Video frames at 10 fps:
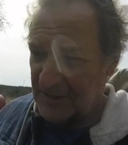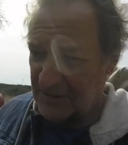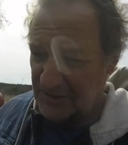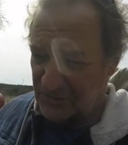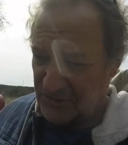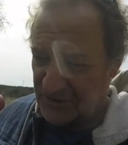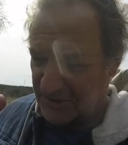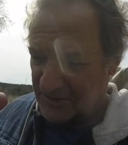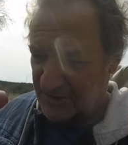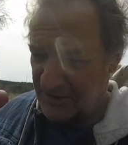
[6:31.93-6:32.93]
This will
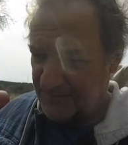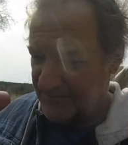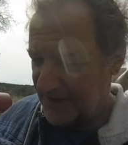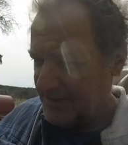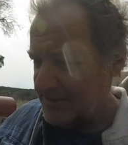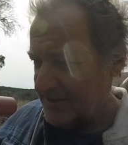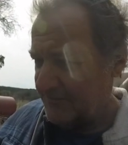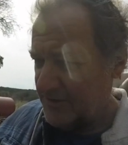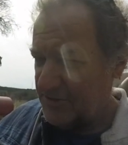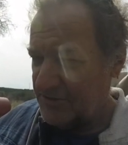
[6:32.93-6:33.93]
suck the
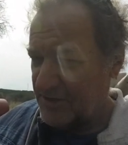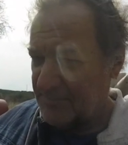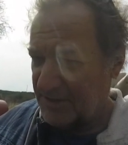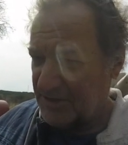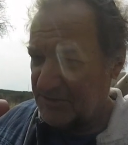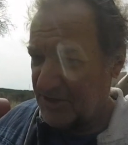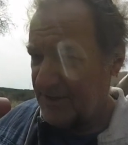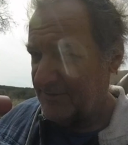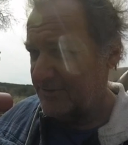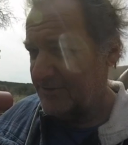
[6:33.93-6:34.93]
ATF into the combustion
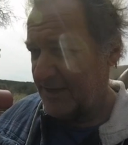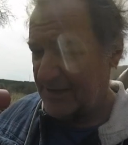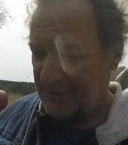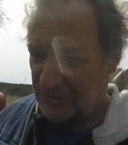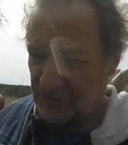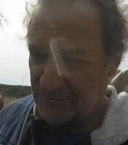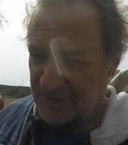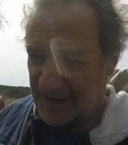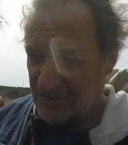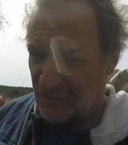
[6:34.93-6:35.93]
chambers, and it will
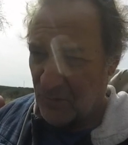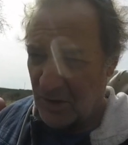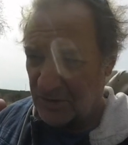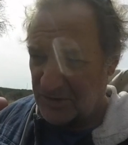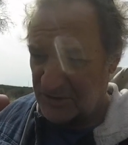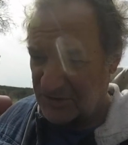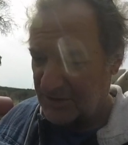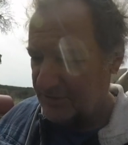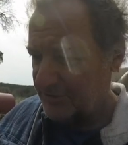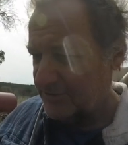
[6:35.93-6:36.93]
lubricate the walls of the
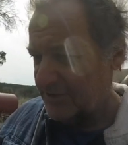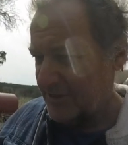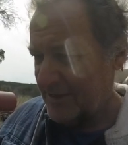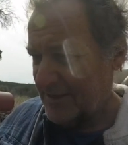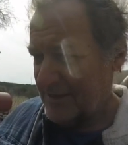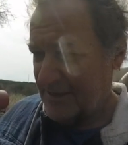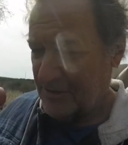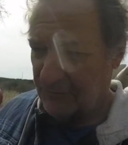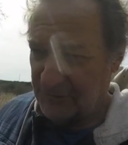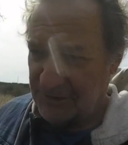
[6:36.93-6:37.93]
cylinders and
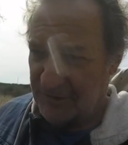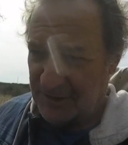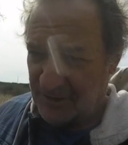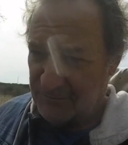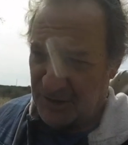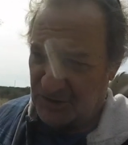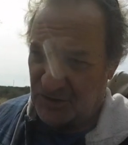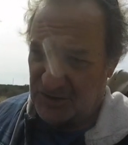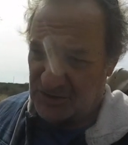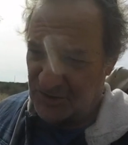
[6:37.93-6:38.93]
hopefully create
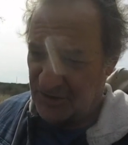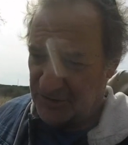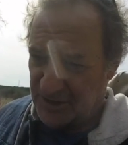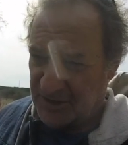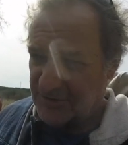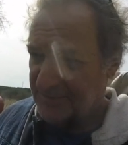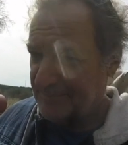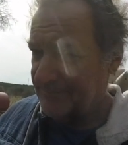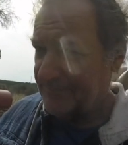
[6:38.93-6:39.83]
compression and start the engine.